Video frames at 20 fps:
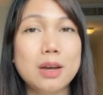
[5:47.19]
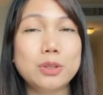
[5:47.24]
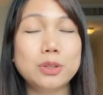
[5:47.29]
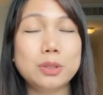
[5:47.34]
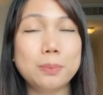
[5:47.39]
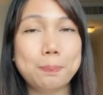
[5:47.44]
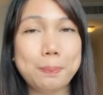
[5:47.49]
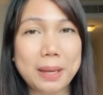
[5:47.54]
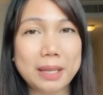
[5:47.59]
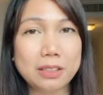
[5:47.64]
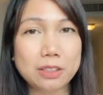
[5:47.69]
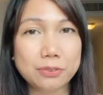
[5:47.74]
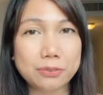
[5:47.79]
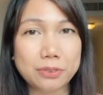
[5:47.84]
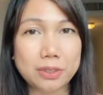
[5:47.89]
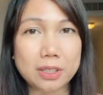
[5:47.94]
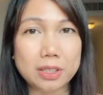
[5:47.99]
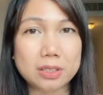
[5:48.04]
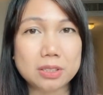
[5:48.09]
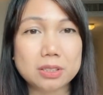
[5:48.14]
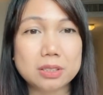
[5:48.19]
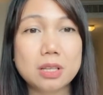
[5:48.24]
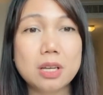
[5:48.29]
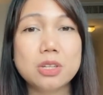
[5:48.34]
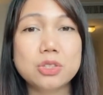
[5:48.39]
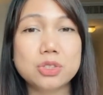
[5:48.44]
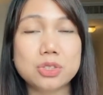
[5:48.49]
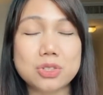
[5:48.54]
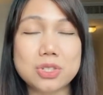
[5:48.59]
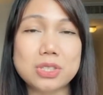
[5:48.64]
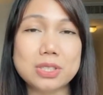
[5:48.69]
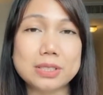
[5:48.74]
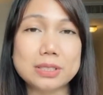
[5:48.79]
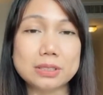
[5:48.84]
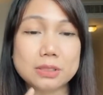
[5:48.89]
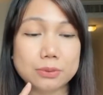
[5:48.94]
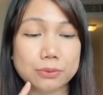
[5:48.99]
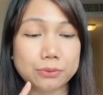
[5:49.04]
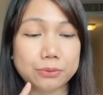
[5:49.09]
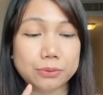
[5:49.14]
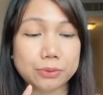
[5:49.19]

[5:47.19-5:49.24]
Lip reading: the benefits such as